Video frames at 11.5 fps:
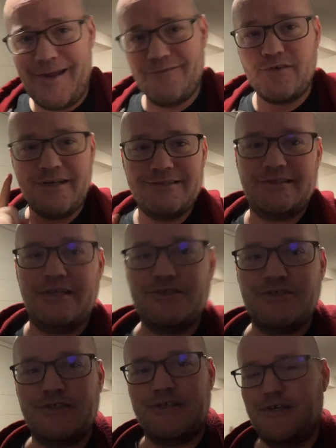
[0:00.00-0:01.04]
every
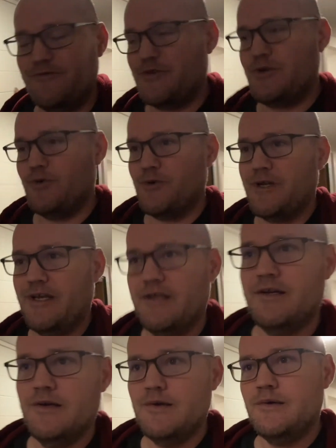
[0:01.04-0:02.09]
intention of recording
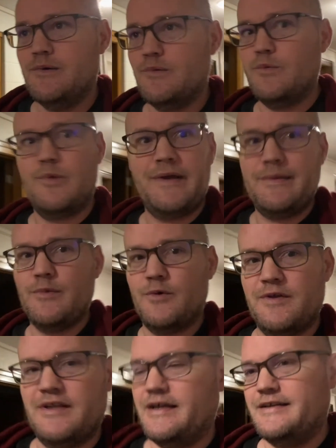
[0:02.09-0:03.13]
way more
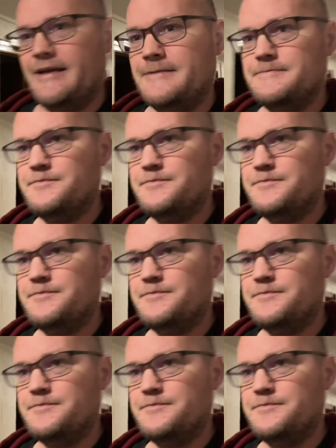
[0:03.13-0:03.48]
than I did.